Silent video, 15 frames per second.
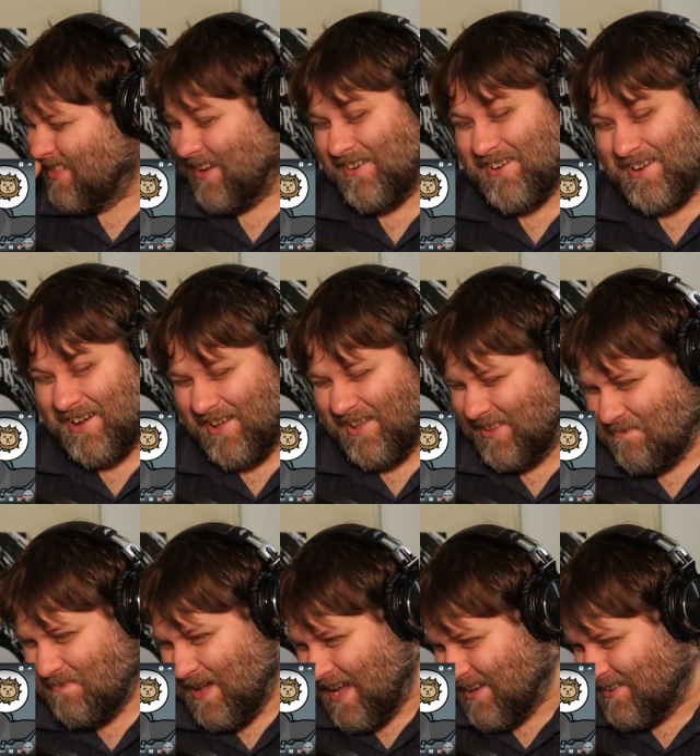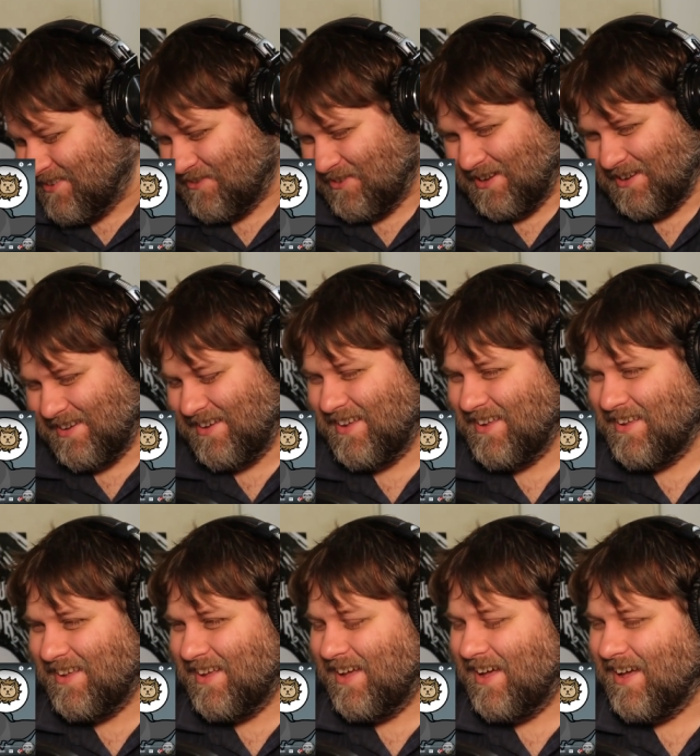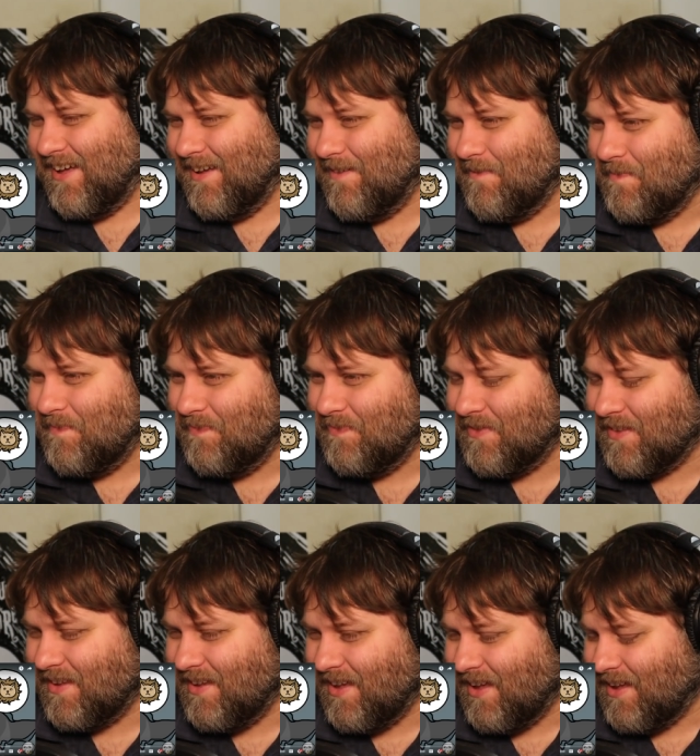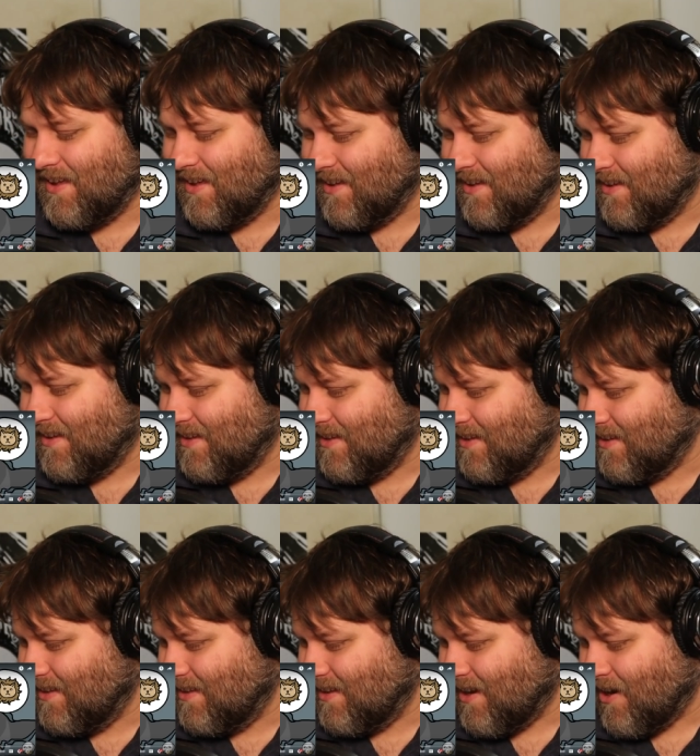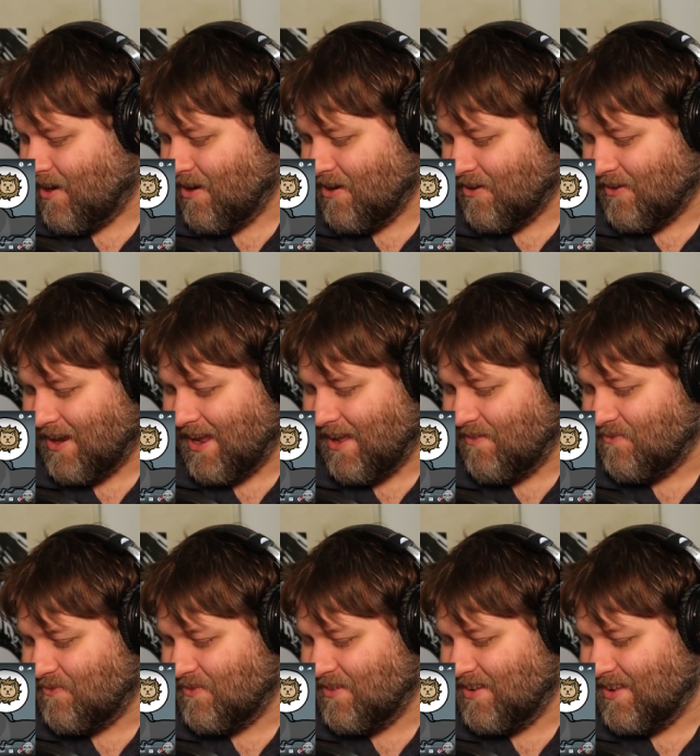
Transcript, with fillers: they're calling back to it. Um, uh, Hargrave.